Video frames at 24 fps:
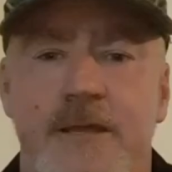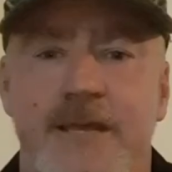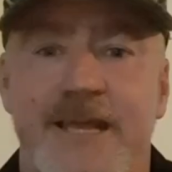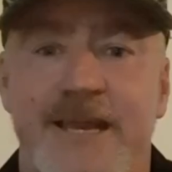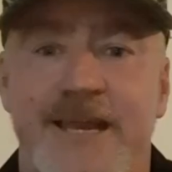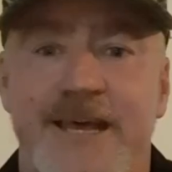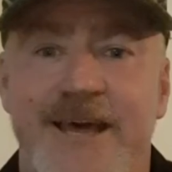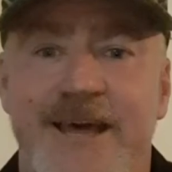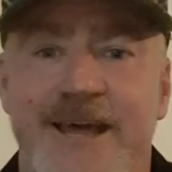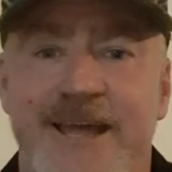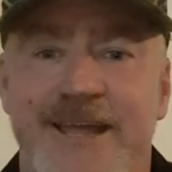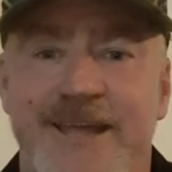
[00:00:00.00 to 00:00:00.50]

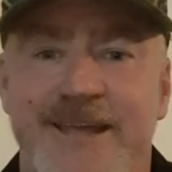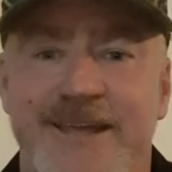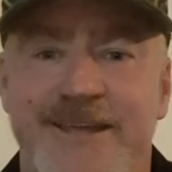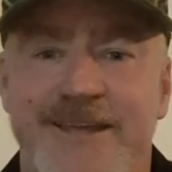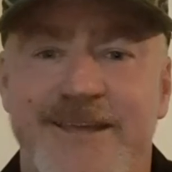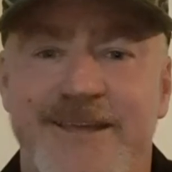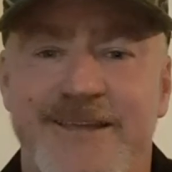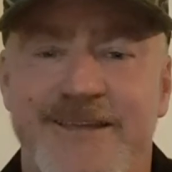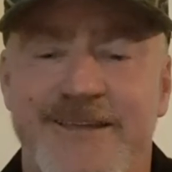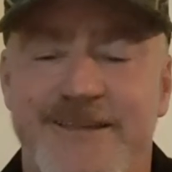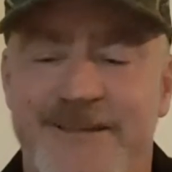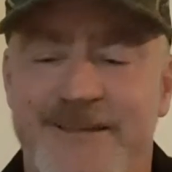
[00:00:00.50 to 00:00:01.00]
G'day.
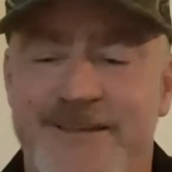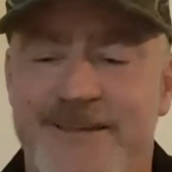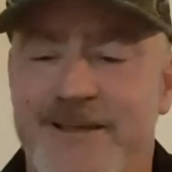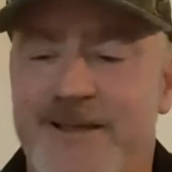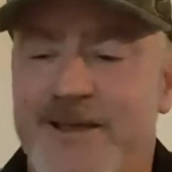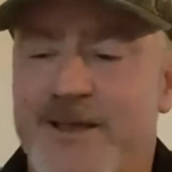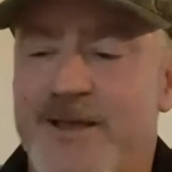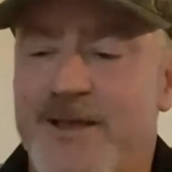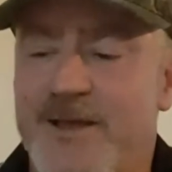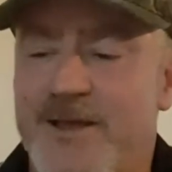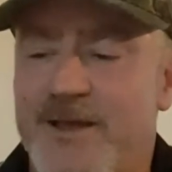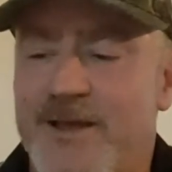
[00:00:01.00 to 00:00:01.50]

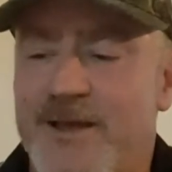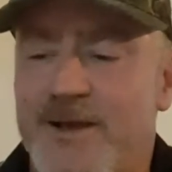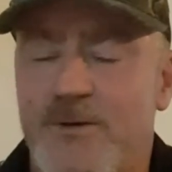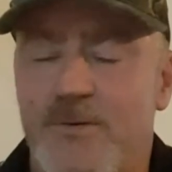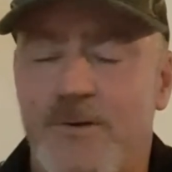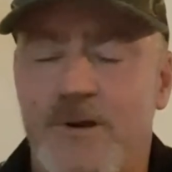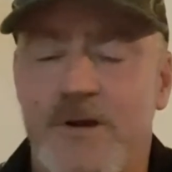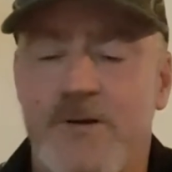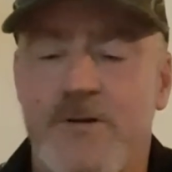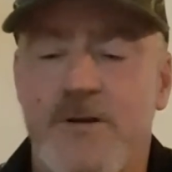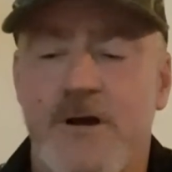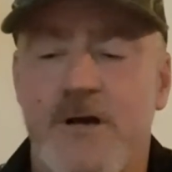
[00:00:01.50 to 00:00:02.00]

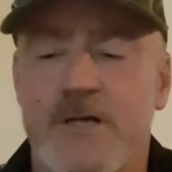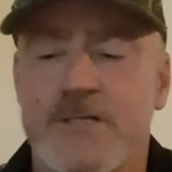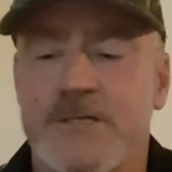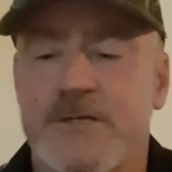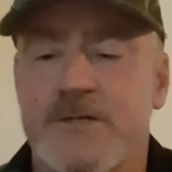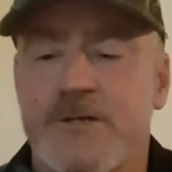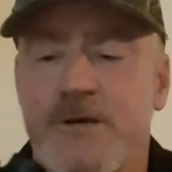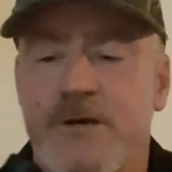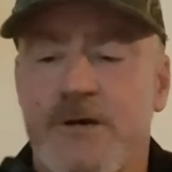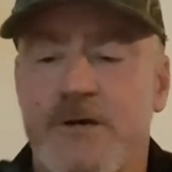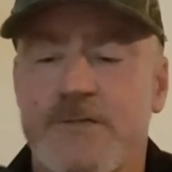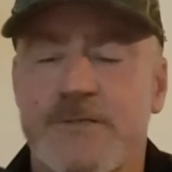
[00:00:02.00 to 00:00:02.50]
Well, guys and
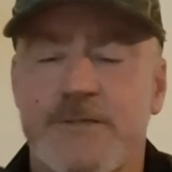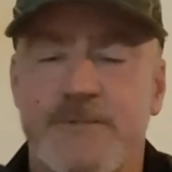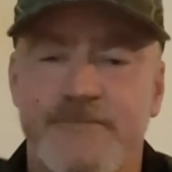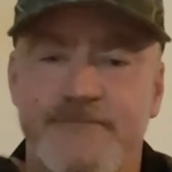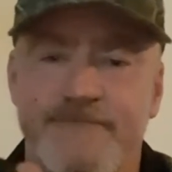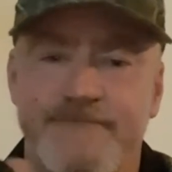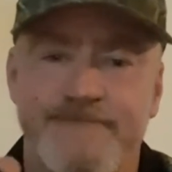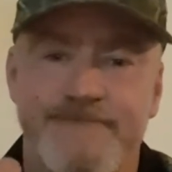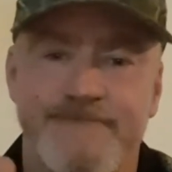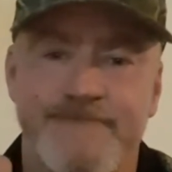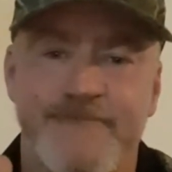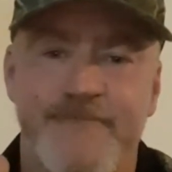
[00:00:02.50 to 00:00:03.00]
girls,
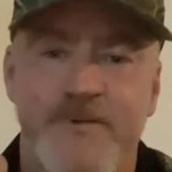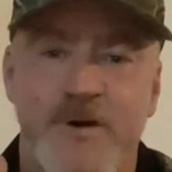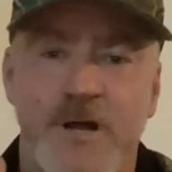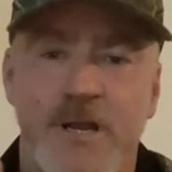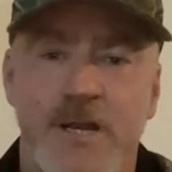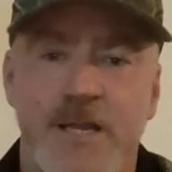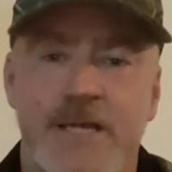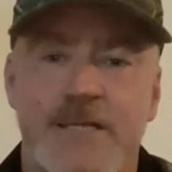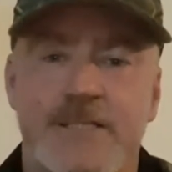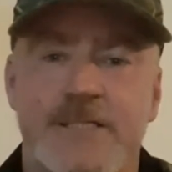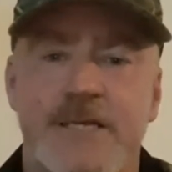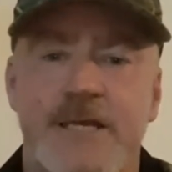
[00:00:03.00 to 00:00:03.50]

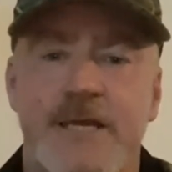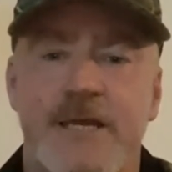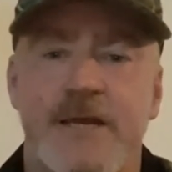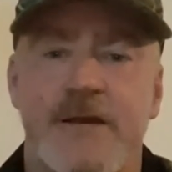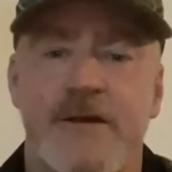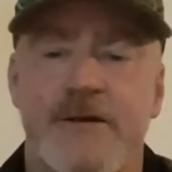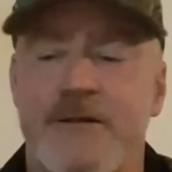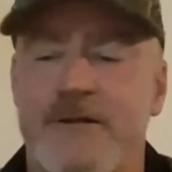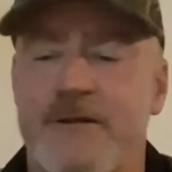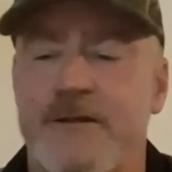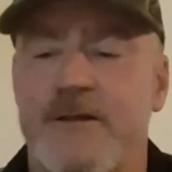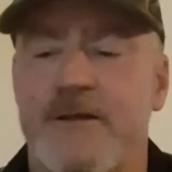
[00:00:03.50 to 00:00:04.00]
finally it's
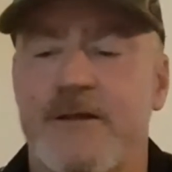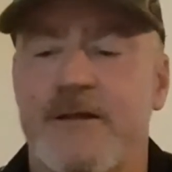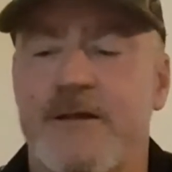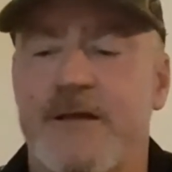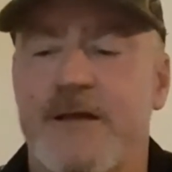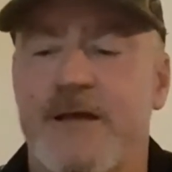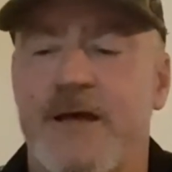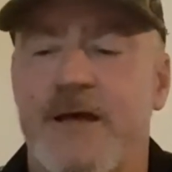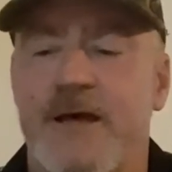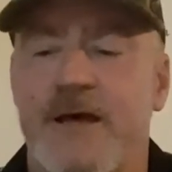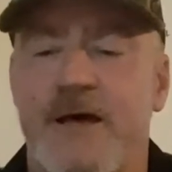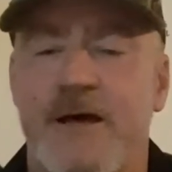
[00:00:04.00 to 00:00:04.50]
here.
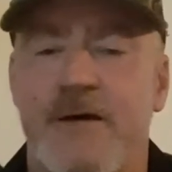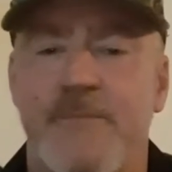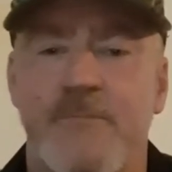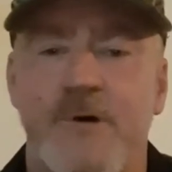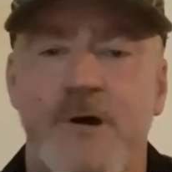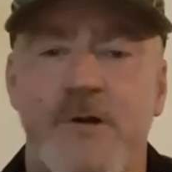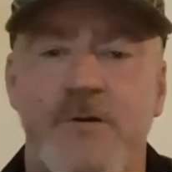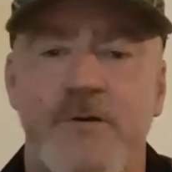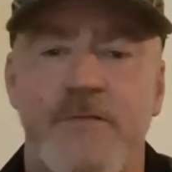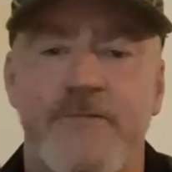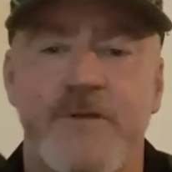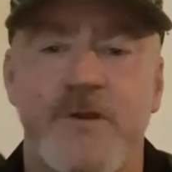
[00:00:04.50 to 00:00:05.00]

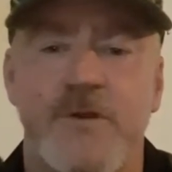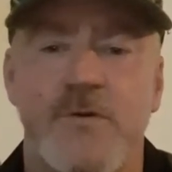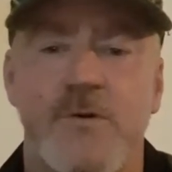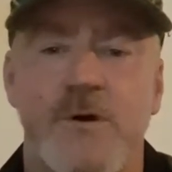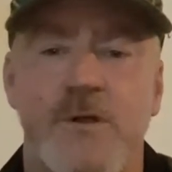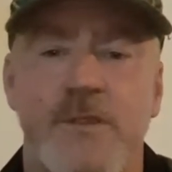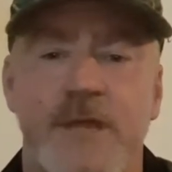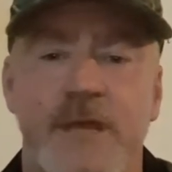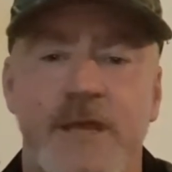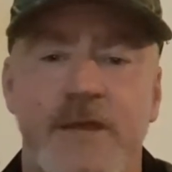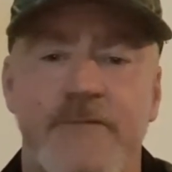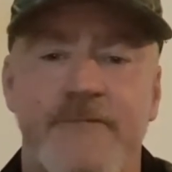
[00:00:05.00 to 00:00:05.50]
My review
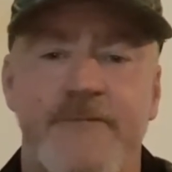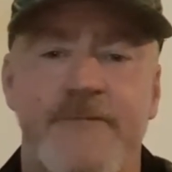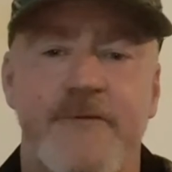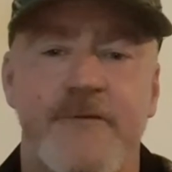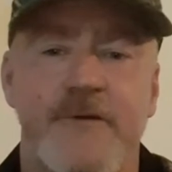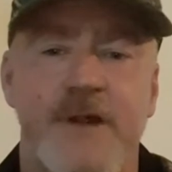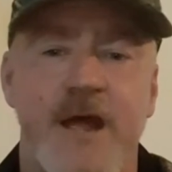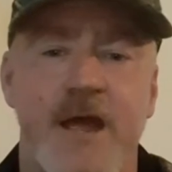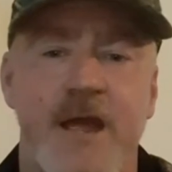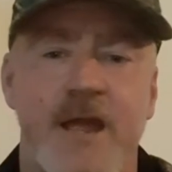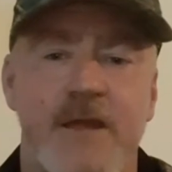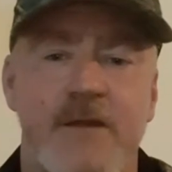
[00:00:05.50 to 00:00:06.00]
on the
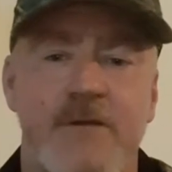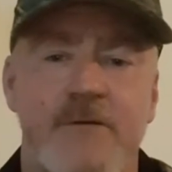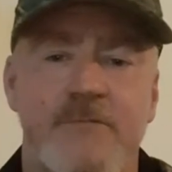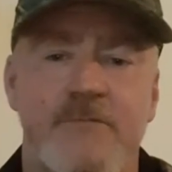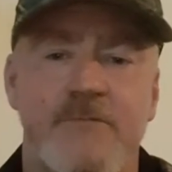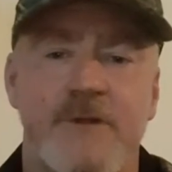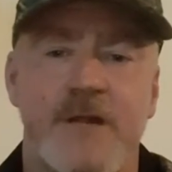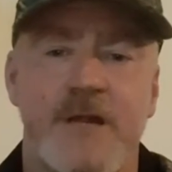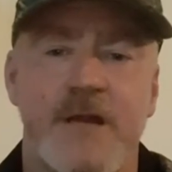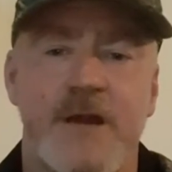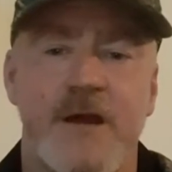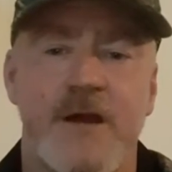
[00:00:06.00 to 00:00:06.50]
Infiray
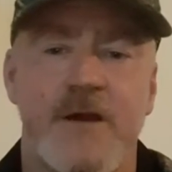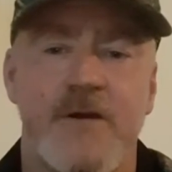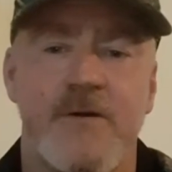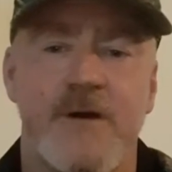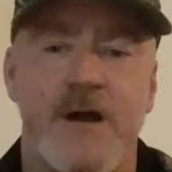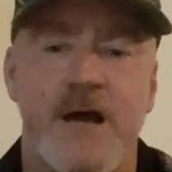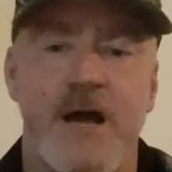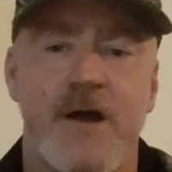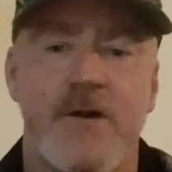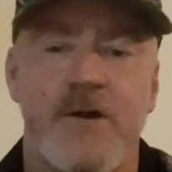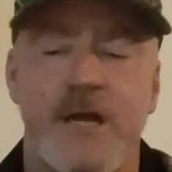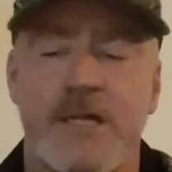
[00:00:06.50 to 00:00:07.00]
Rico
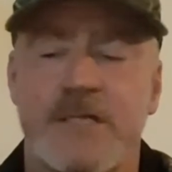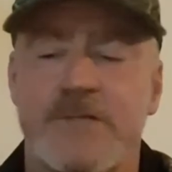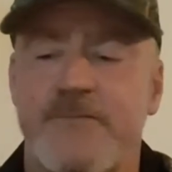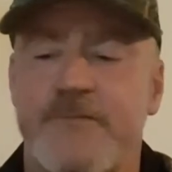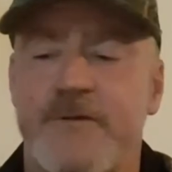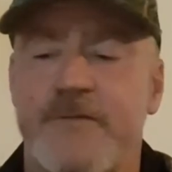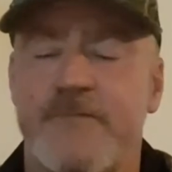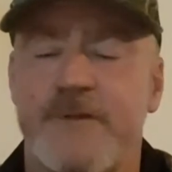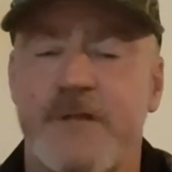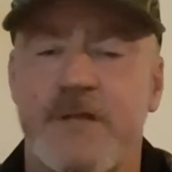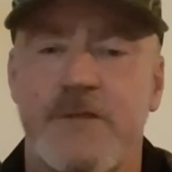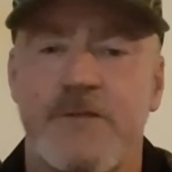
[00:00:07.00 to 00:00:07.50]

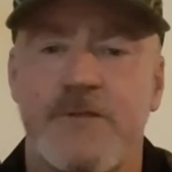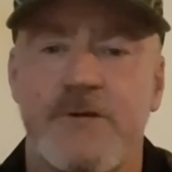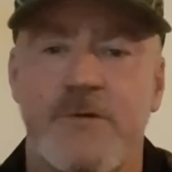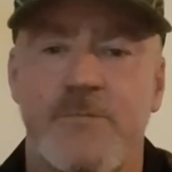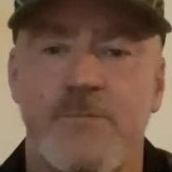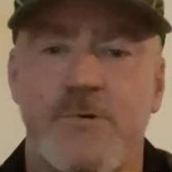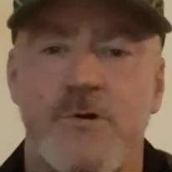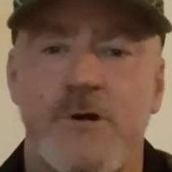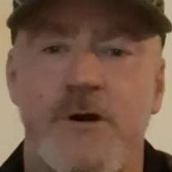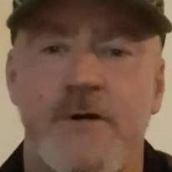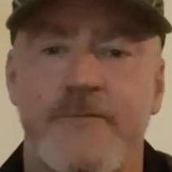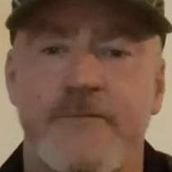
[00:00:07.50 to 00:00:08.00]
RH50
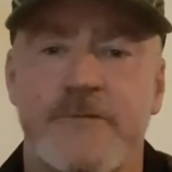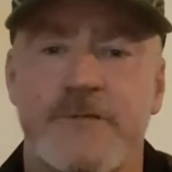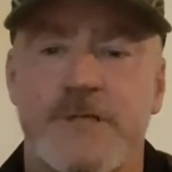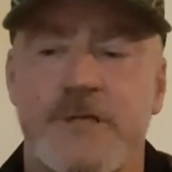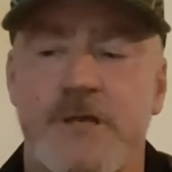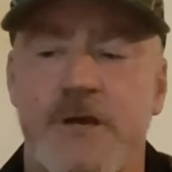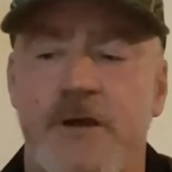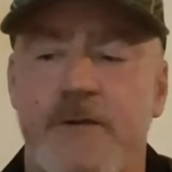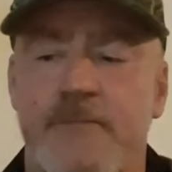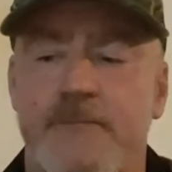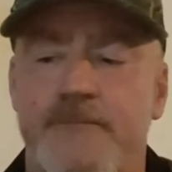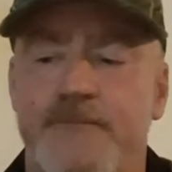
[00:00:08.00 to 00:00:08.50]
thermal rifle
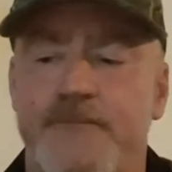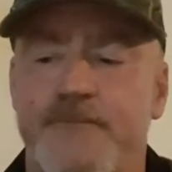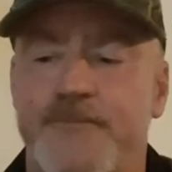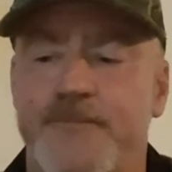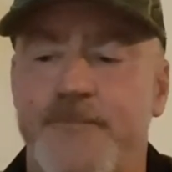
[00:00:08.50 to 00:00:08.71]
scope.